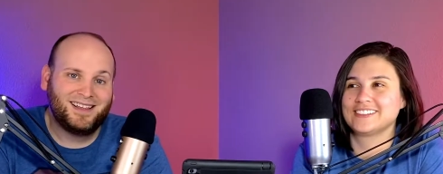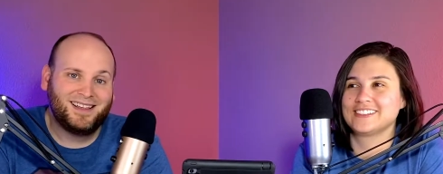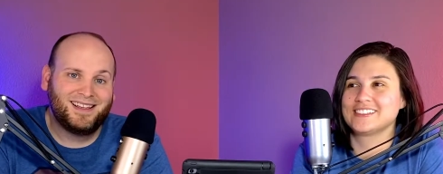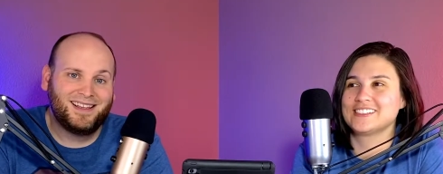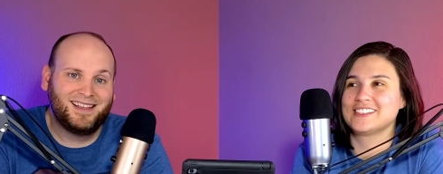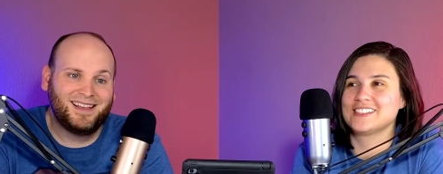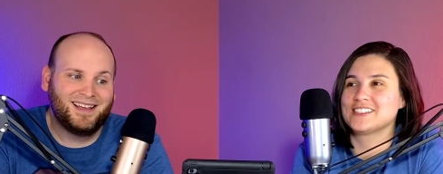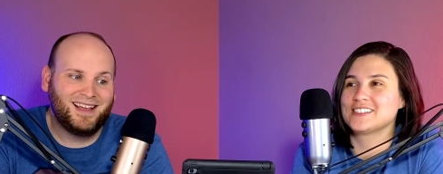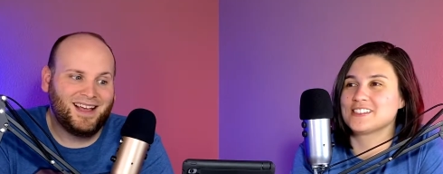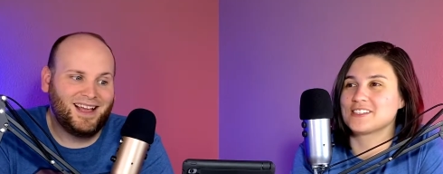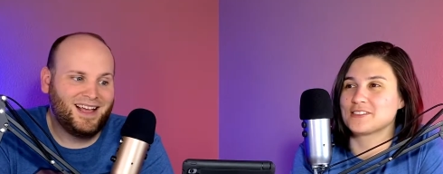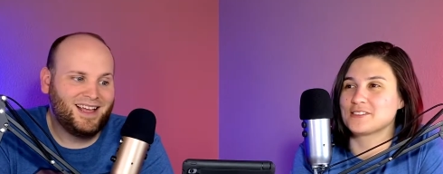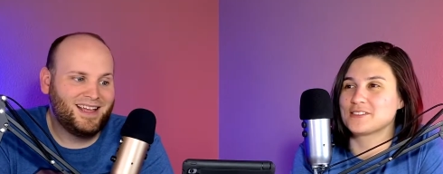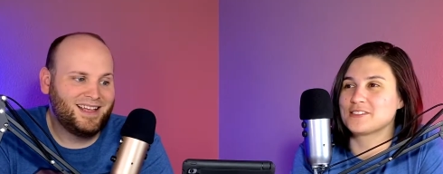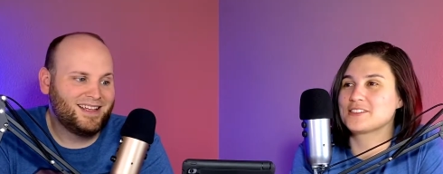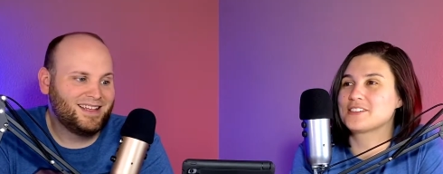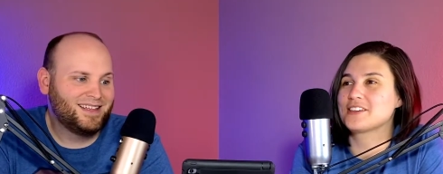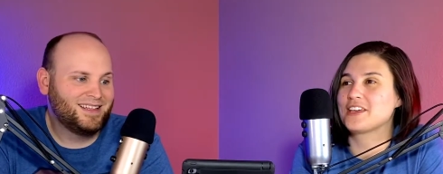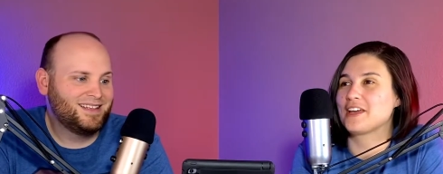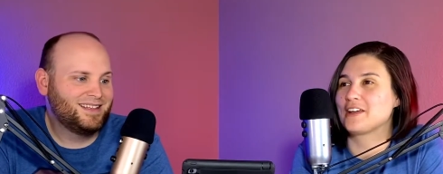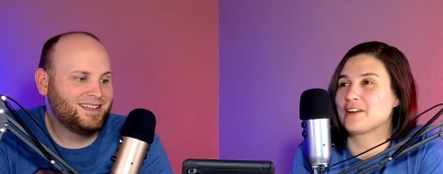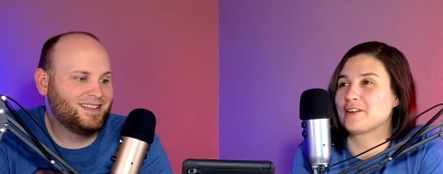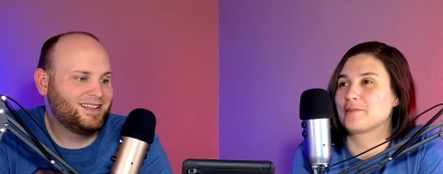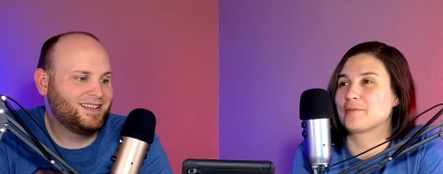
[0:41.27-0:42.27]
Speaker 1: That's a uh,
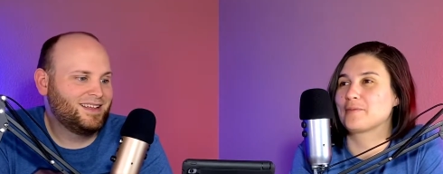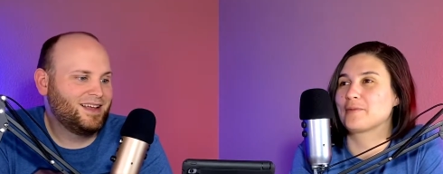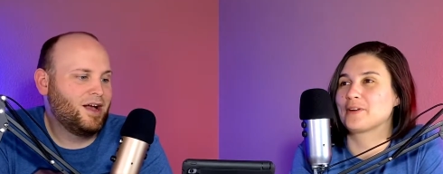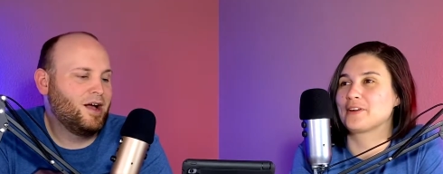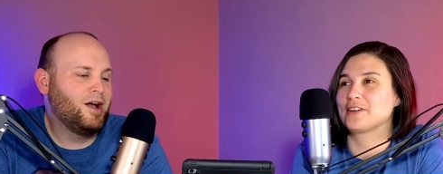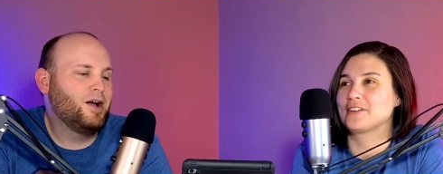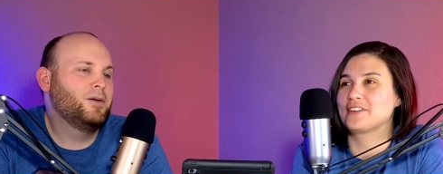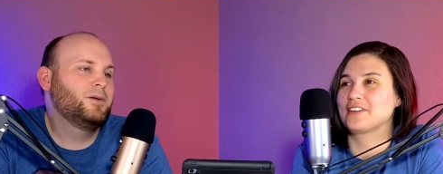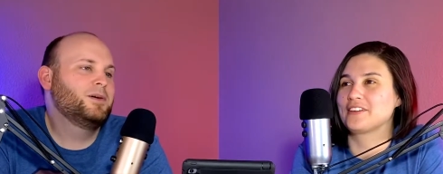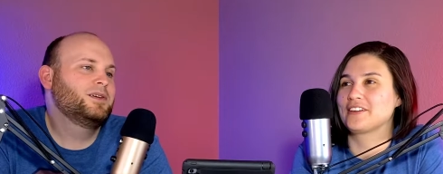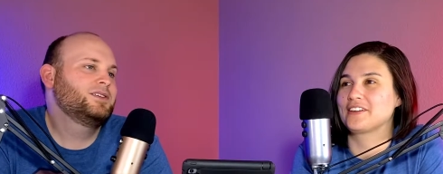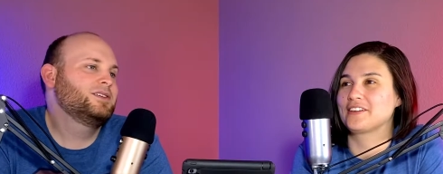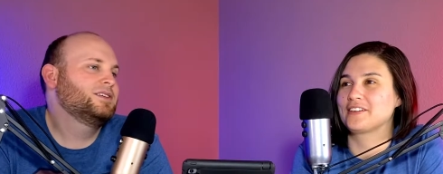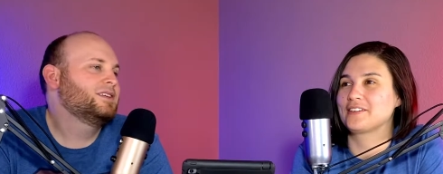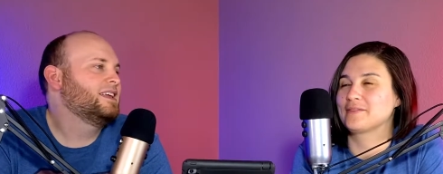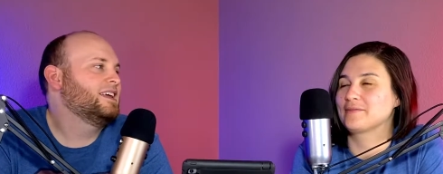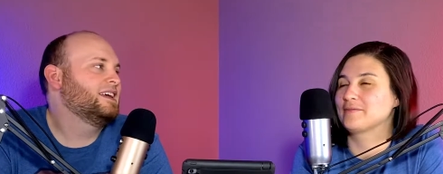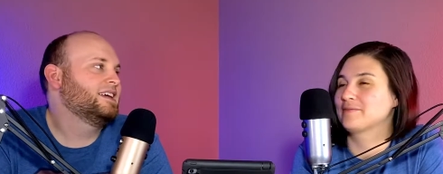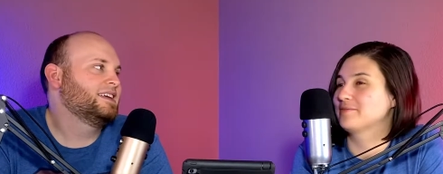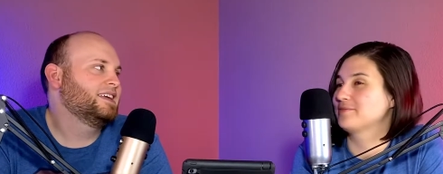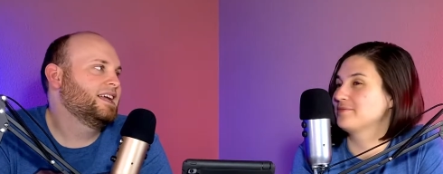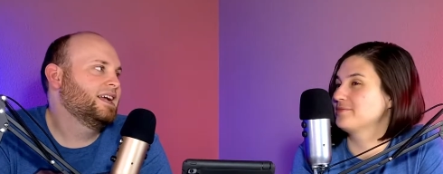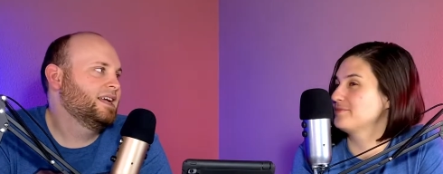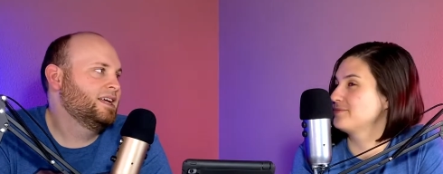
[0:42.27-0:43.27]
scatterbrain. Oh, we should
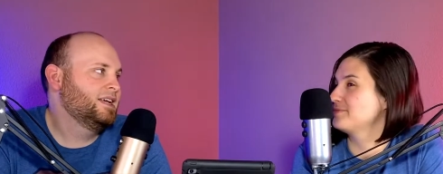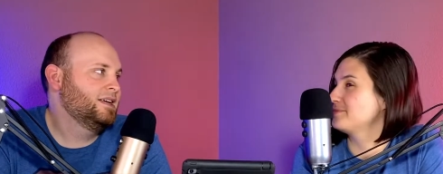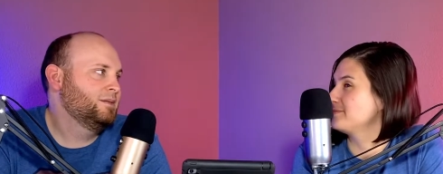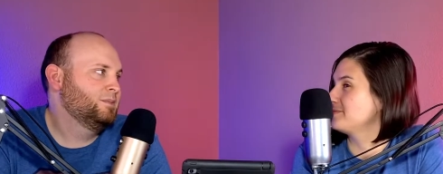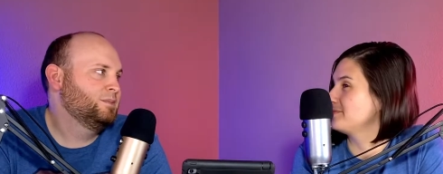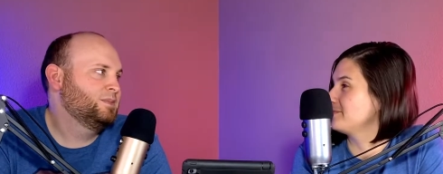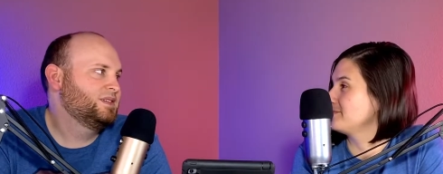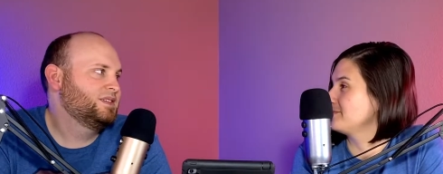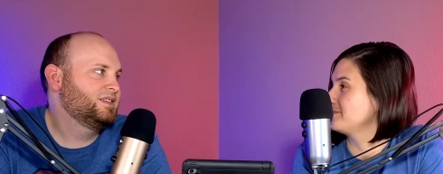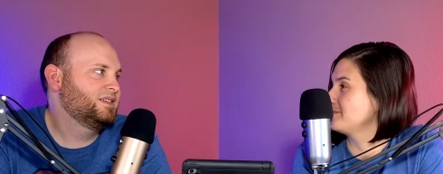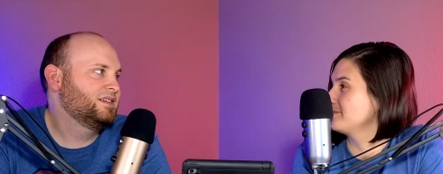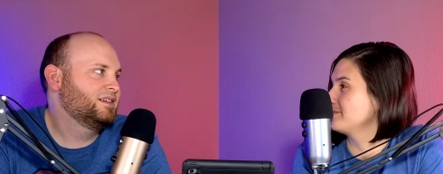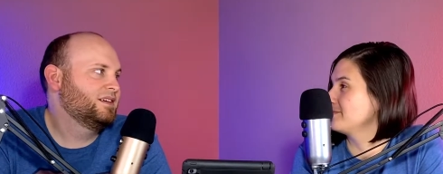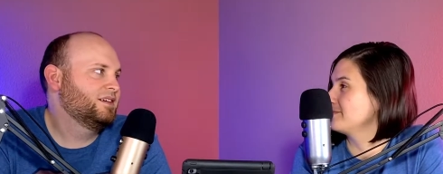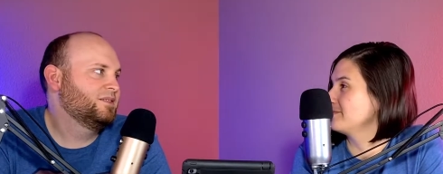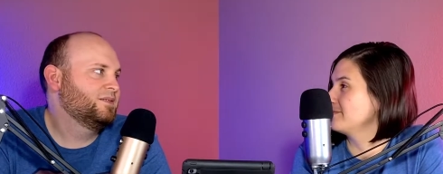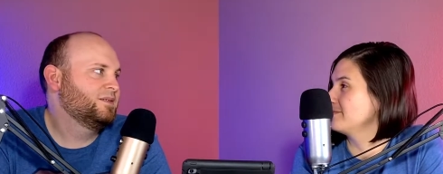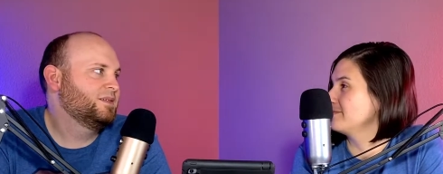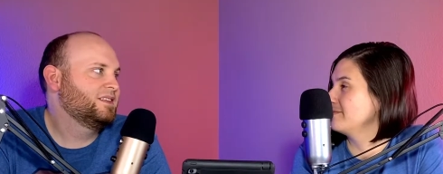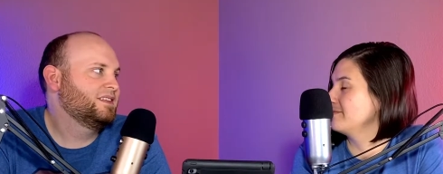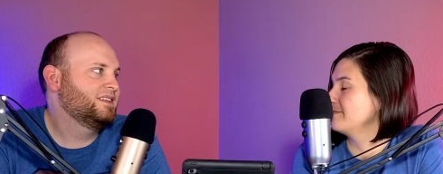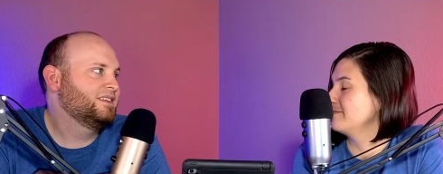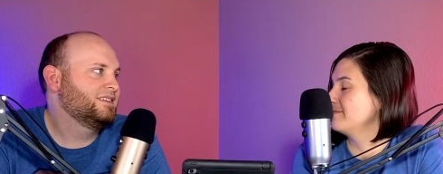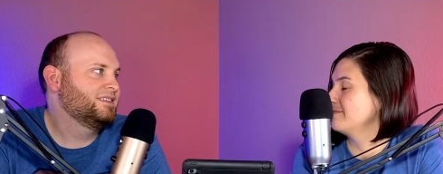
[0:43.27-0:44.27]
get capes to go
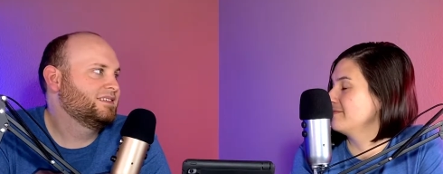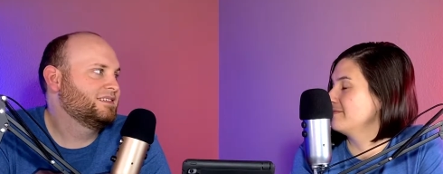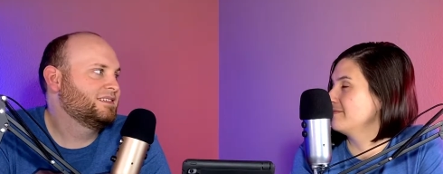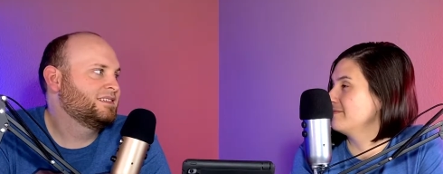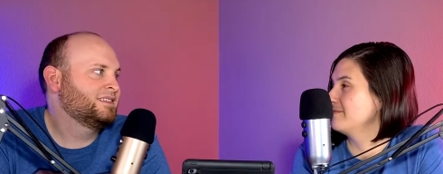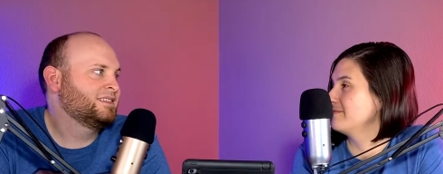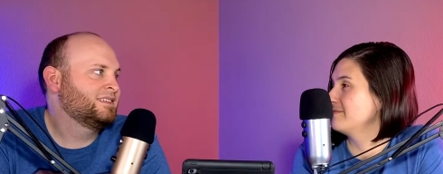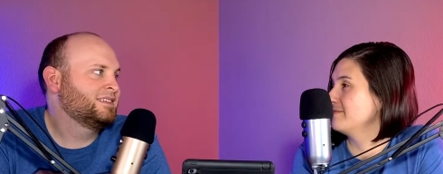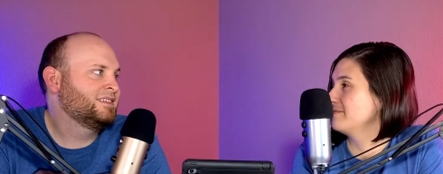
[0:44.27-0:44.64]
with these.